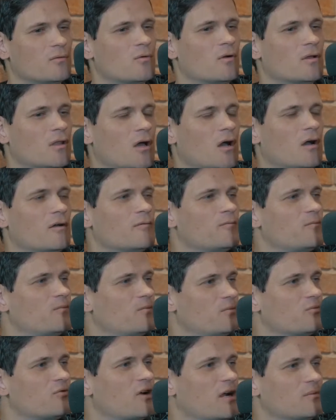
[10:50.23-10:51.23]
lot of
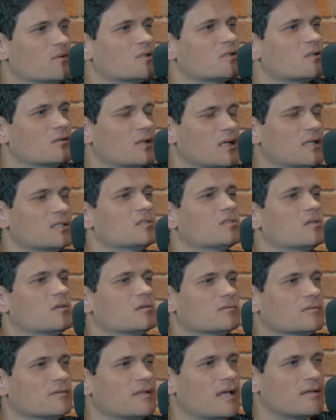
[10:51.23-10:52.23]
primary school age
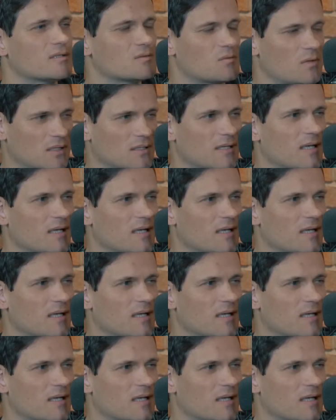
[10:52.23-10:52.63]
children there as well.